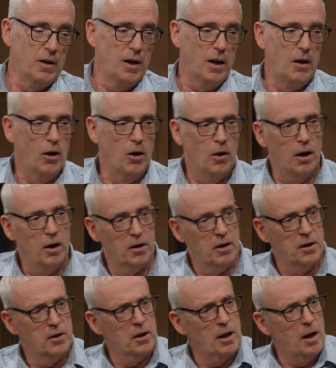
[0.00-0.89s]
uh,
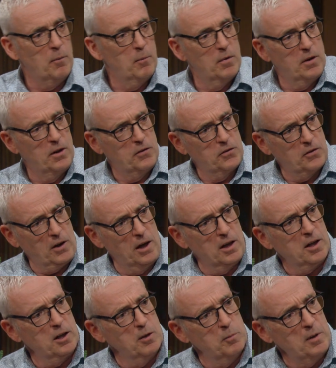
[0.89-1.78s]
uh, is
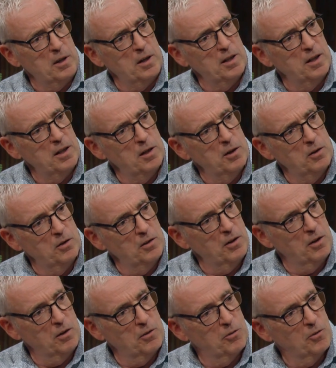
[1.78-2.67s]
Scott going to be
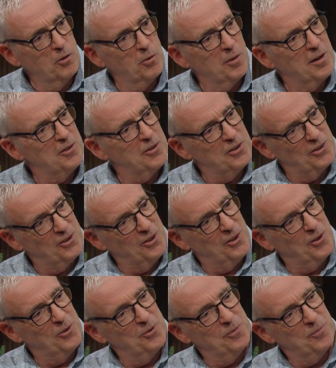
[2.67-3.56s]
uh, around? Do you know?